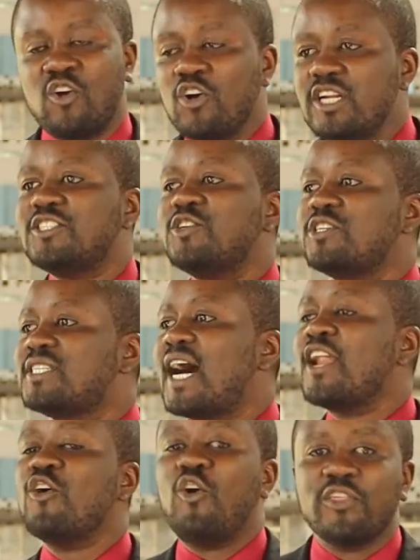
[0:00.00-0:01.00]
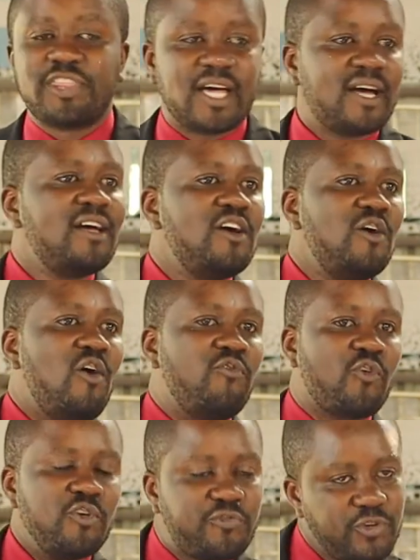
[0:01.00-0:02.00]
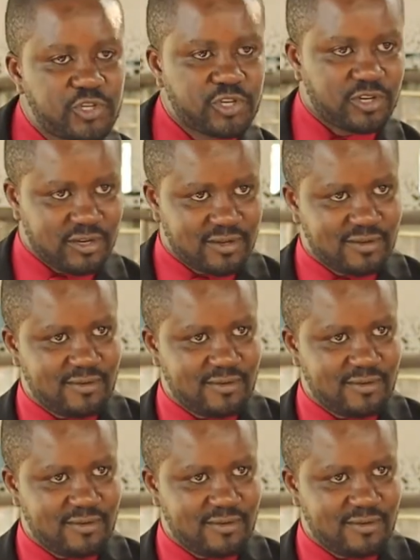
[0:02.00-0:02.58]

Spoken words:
God is not an author of confusion.